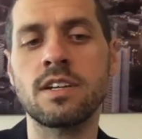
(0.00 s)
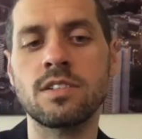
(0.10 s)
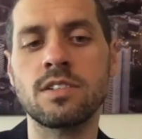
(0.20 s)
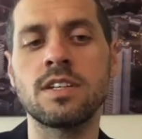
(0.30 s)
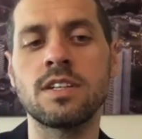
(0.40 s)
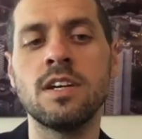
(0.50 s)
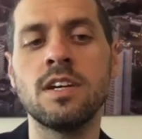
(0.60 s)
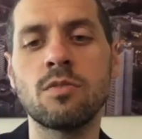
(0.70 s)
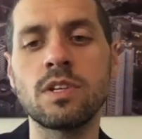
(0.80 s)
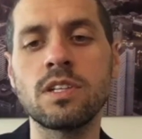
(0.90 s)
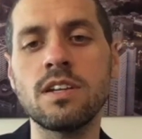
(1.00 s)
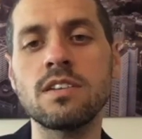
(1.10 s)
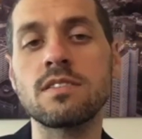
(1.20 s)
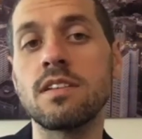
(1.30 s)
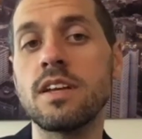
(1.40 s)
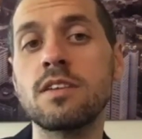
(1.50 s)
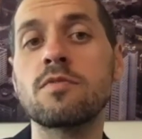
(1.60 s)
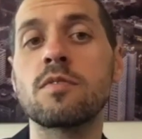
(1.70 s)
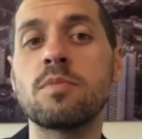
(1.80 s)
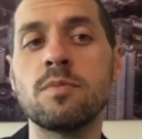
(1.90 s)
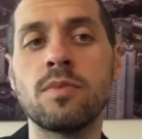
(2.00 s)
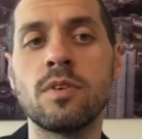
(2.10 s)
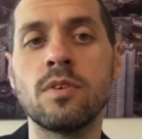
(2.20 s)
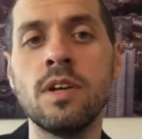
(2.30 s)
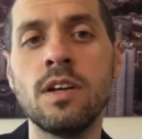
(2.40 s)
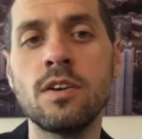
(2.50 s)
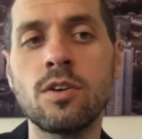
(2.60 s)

it actually we tend to select for people